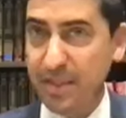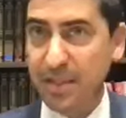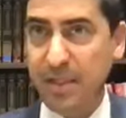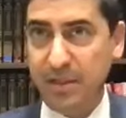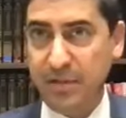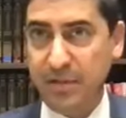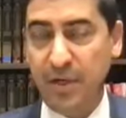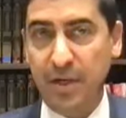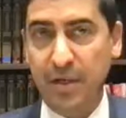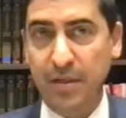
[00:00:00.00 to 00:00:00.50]
to
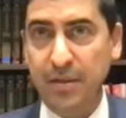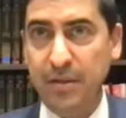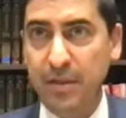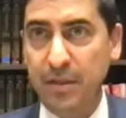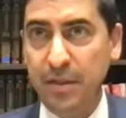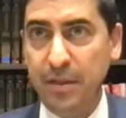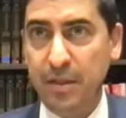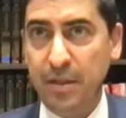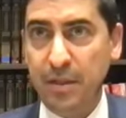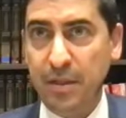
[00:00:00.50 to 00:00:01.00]
nida,
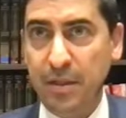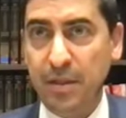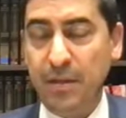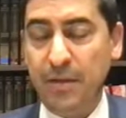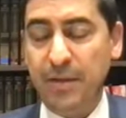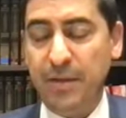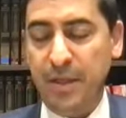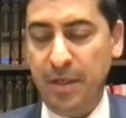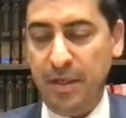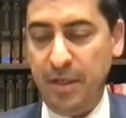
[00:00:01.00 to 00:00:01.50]

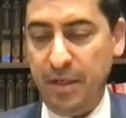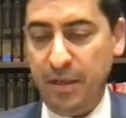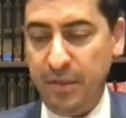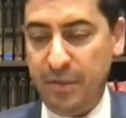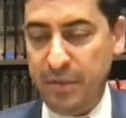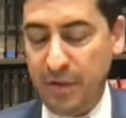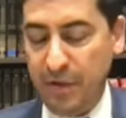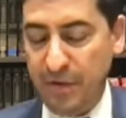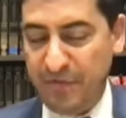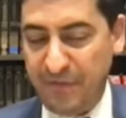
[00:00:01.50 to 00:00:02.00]
the
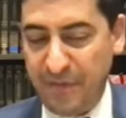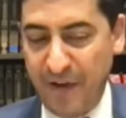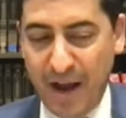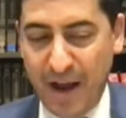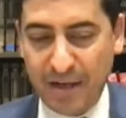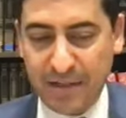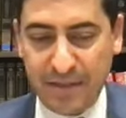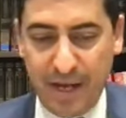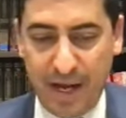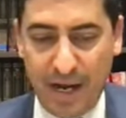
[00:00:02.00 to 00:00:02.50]
the
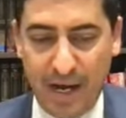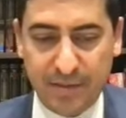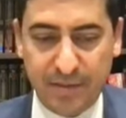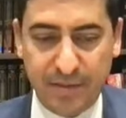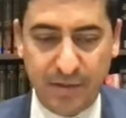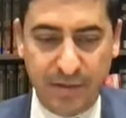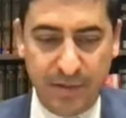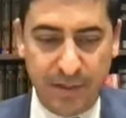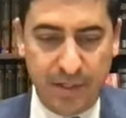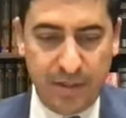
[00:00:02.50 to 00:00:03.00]
fact
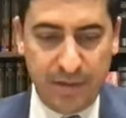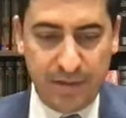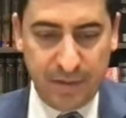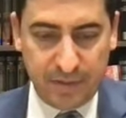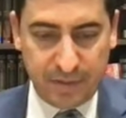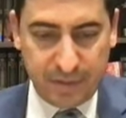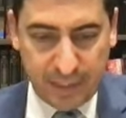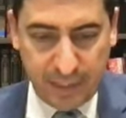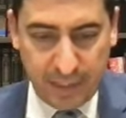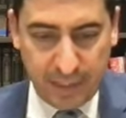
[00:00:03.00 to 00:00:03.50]
that the
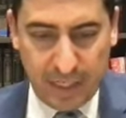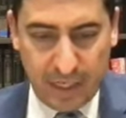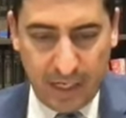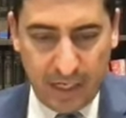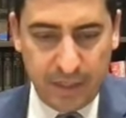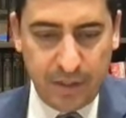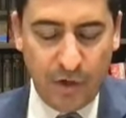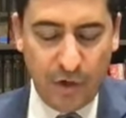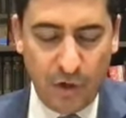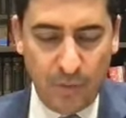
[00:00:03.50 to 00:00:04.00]
the tchilat
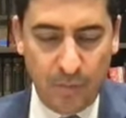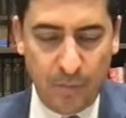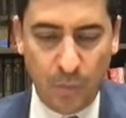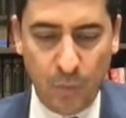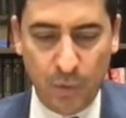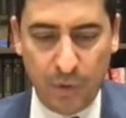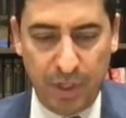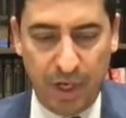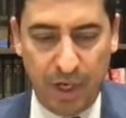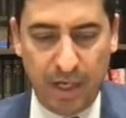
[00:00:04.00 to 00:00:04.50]
hayom
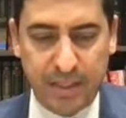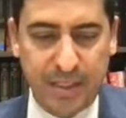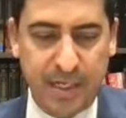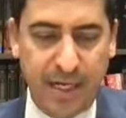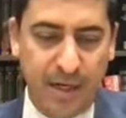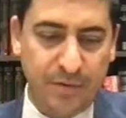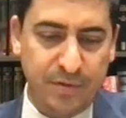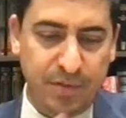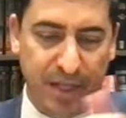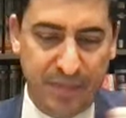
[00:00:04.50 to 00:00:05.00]
will not
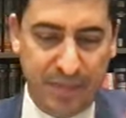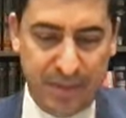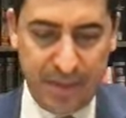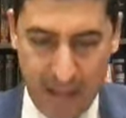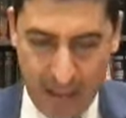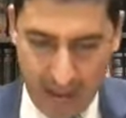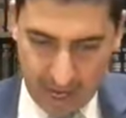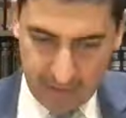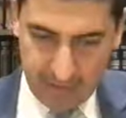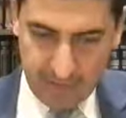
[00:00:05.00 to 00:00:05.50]
count at
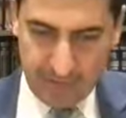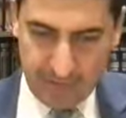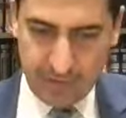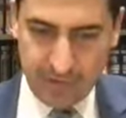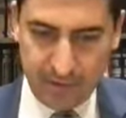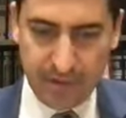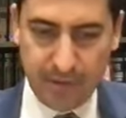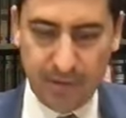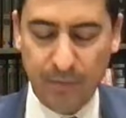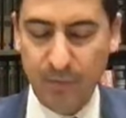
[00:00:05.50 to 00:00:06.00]
the end
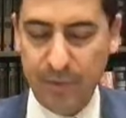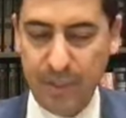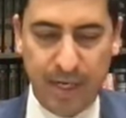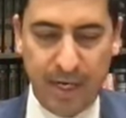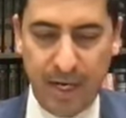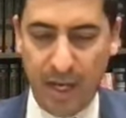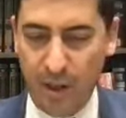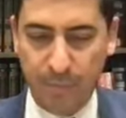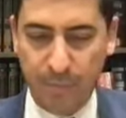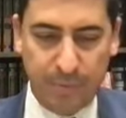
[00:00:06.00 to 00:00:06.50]
will
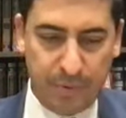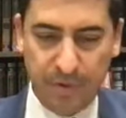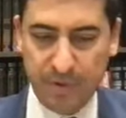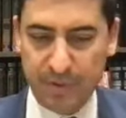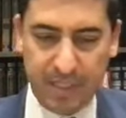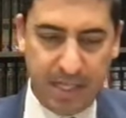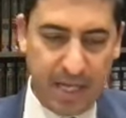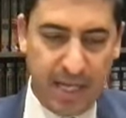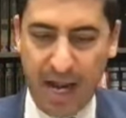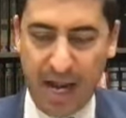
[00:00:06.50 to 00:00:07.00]
not help her
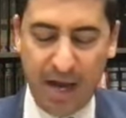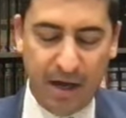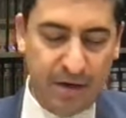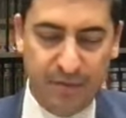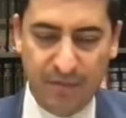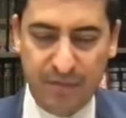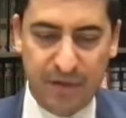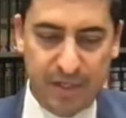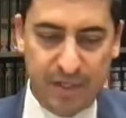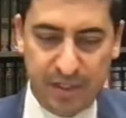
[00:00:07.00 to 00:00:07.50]
to get out
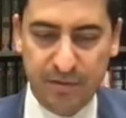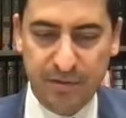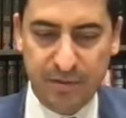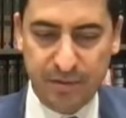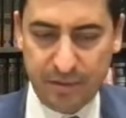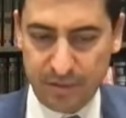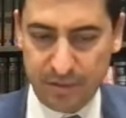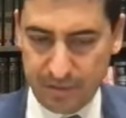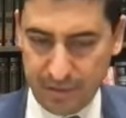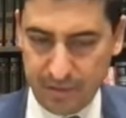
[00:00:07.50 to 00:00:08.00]
of the
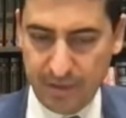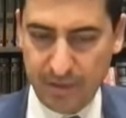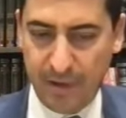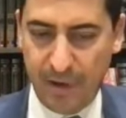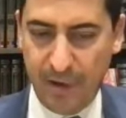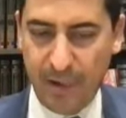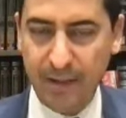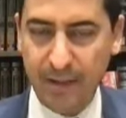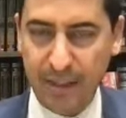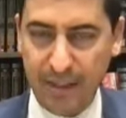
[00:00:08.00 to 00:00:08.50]
nidut,
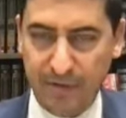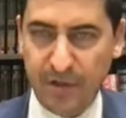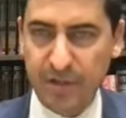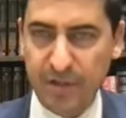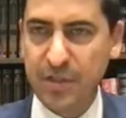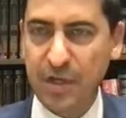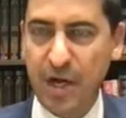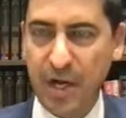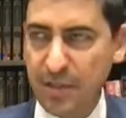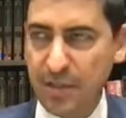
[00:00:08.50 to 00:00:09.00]
leaving
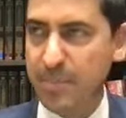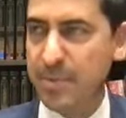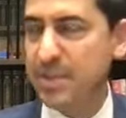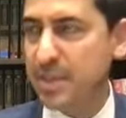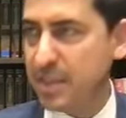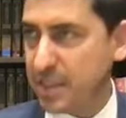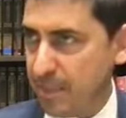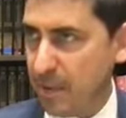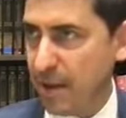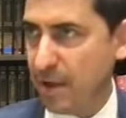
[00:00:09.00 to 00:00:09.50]
aside the
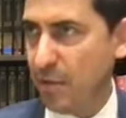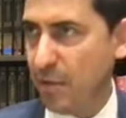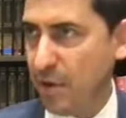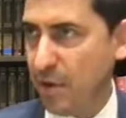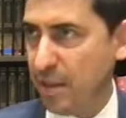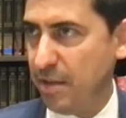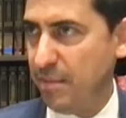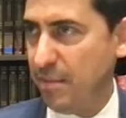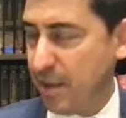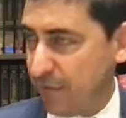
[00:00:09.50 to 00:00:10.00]
business about
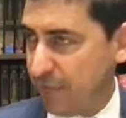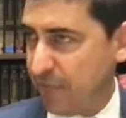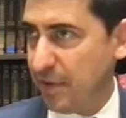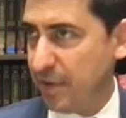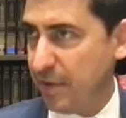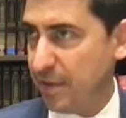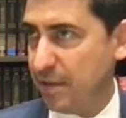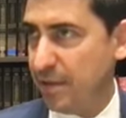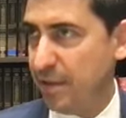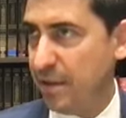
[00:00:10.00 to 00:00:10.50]
going to the
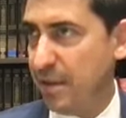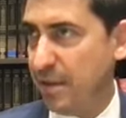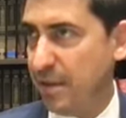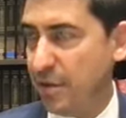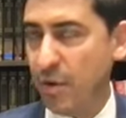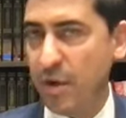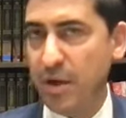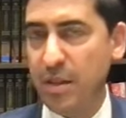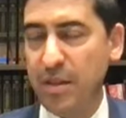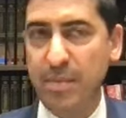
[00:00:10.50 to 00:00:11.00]
mikveh,
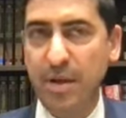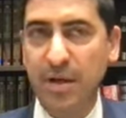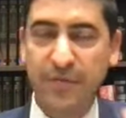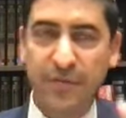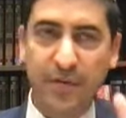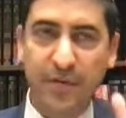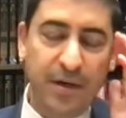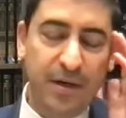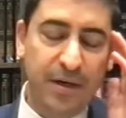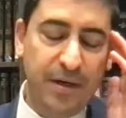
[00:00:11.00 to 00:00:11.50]
going to the
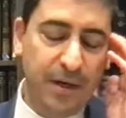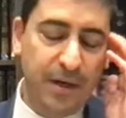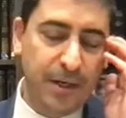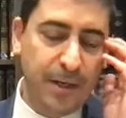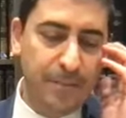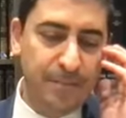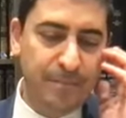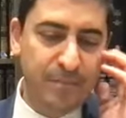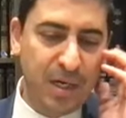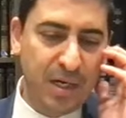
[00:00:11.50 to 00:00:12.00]
mikveh
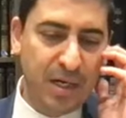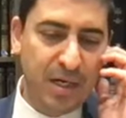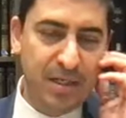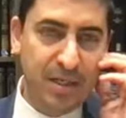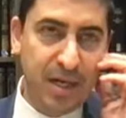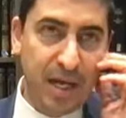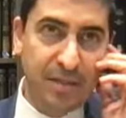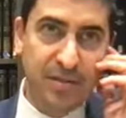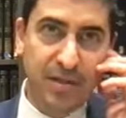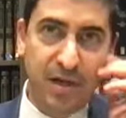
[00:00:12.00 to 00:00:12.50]
um, uh,
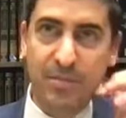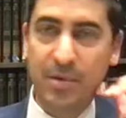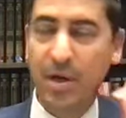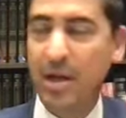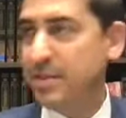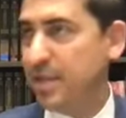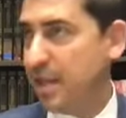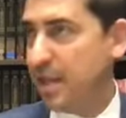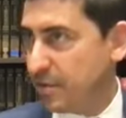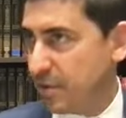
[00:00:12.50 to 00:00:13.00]
nighttime,
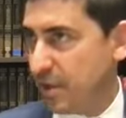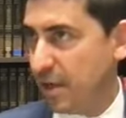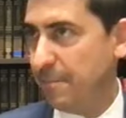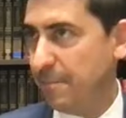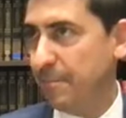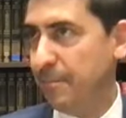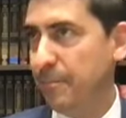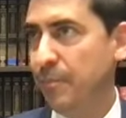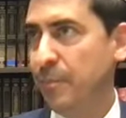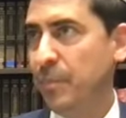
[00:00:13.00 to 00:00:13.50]
not daytime.